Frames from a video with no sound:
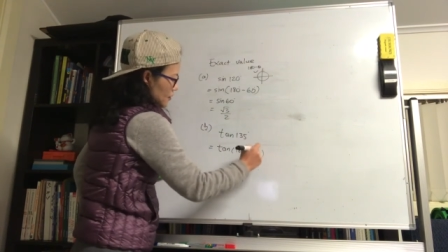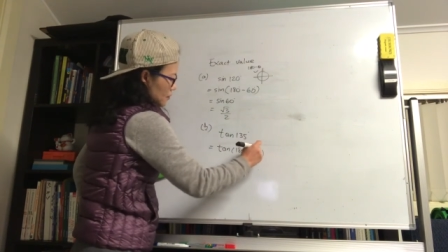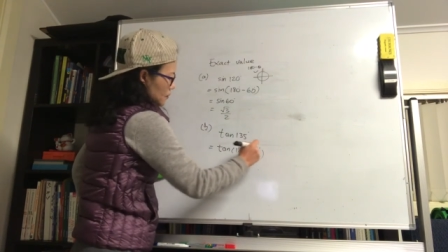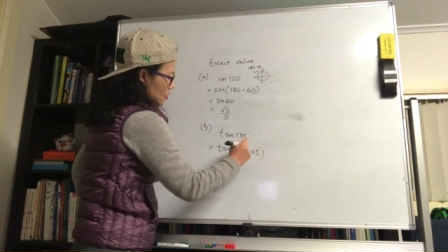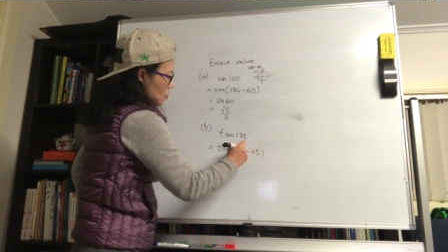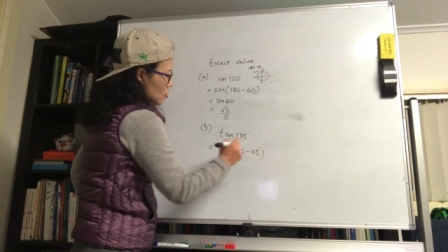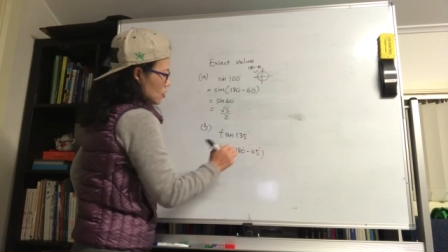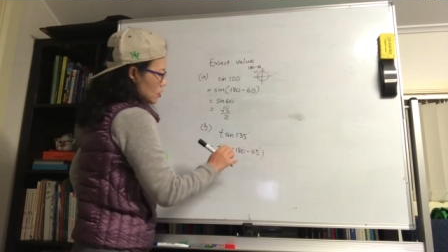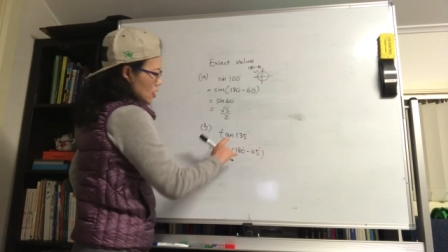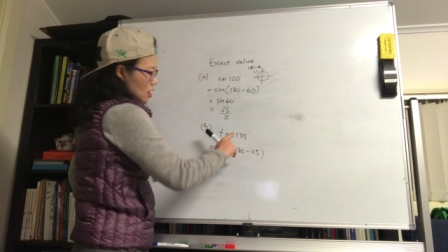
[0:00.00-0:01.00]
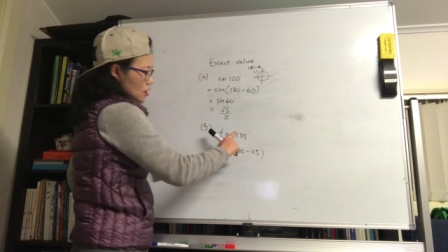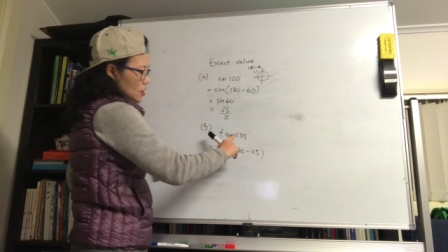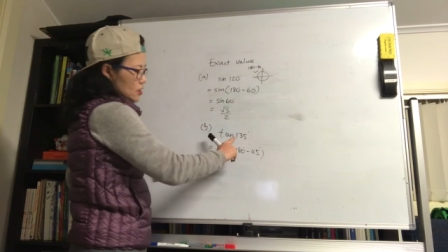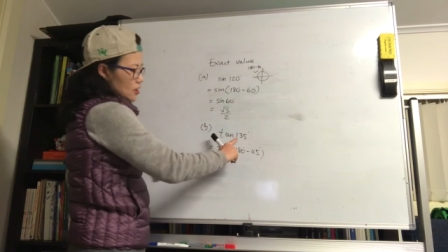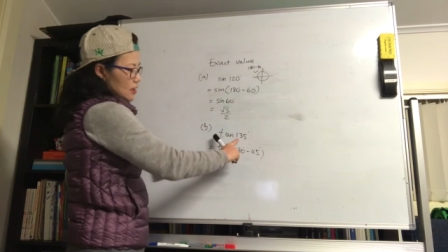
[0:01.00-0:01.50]
because I
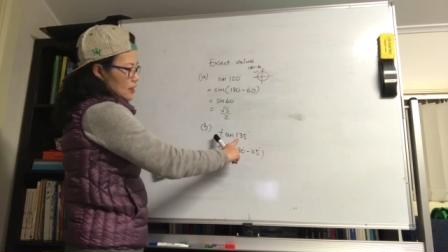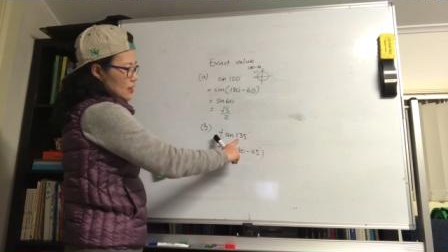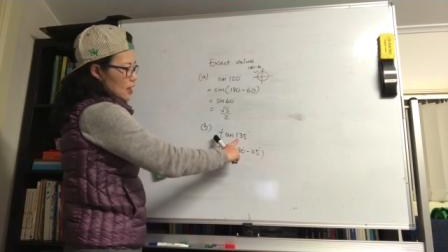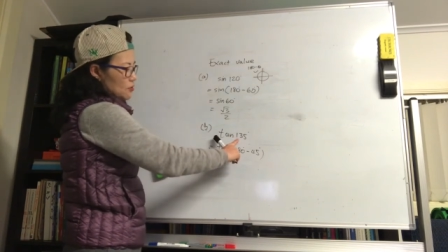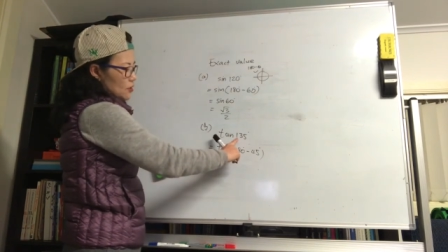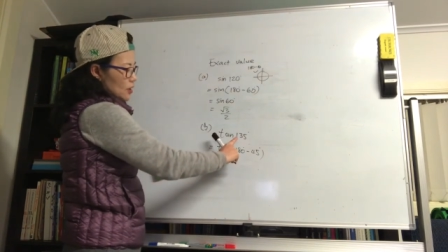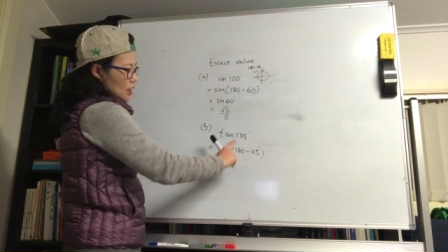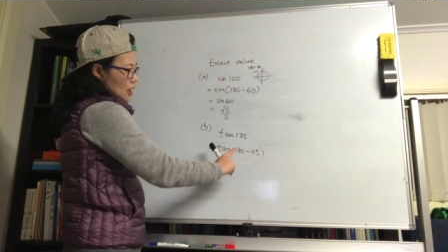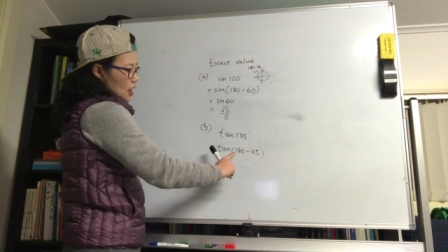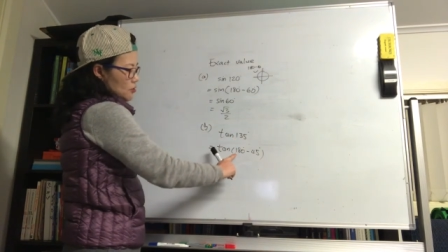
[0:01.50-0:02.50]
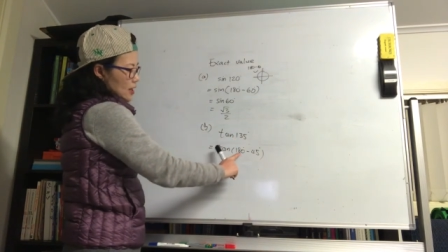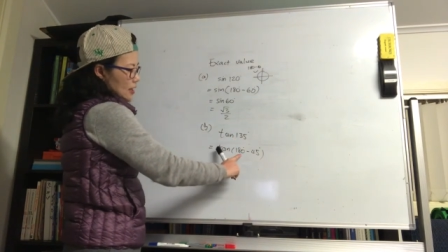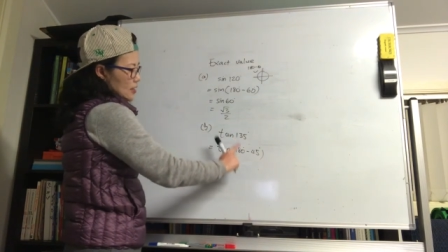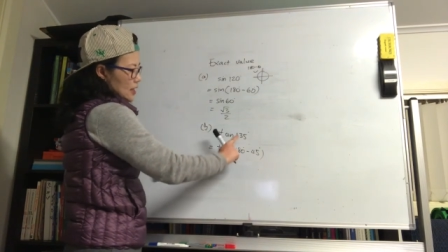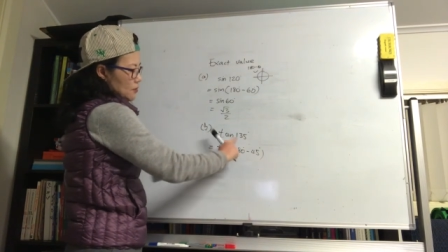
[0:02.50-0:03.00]
just did 180
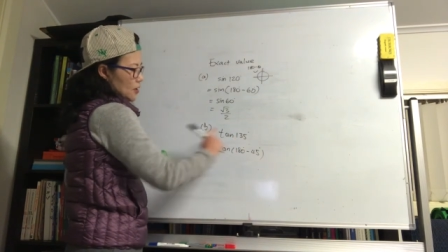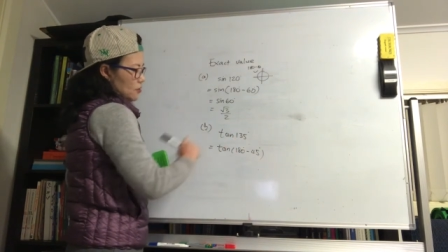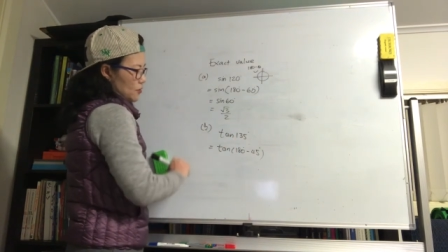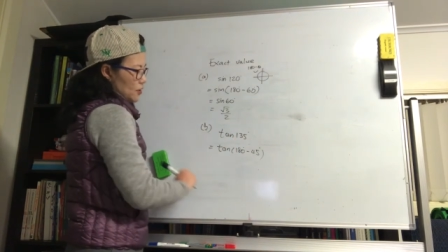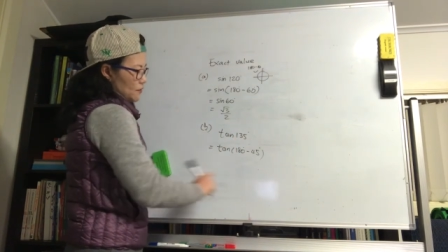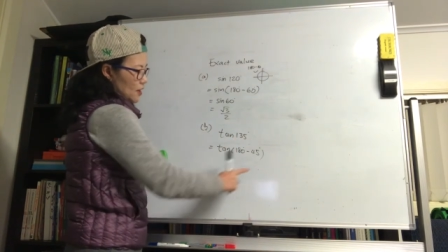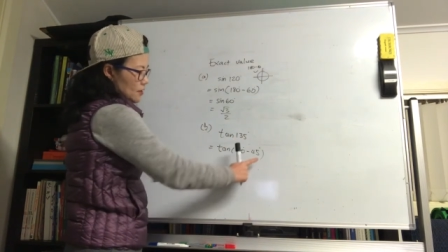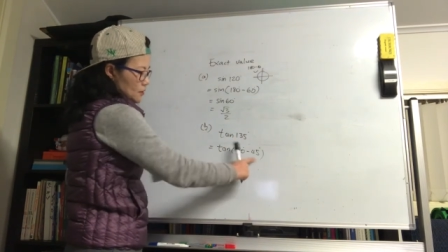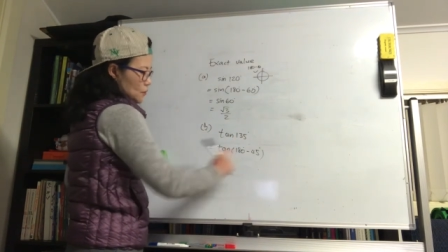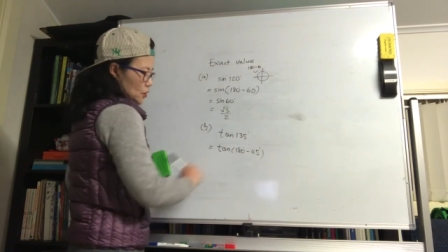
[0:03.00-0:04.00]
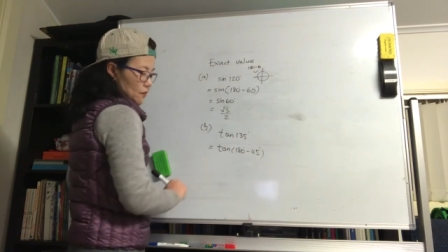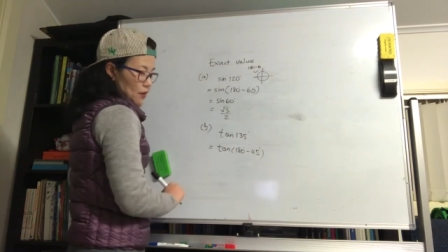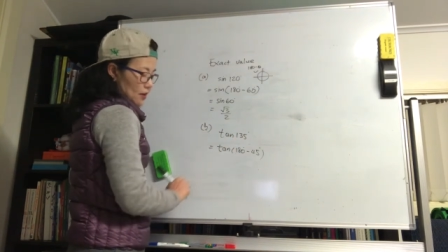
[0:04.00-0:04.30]
take 135, it's a 45.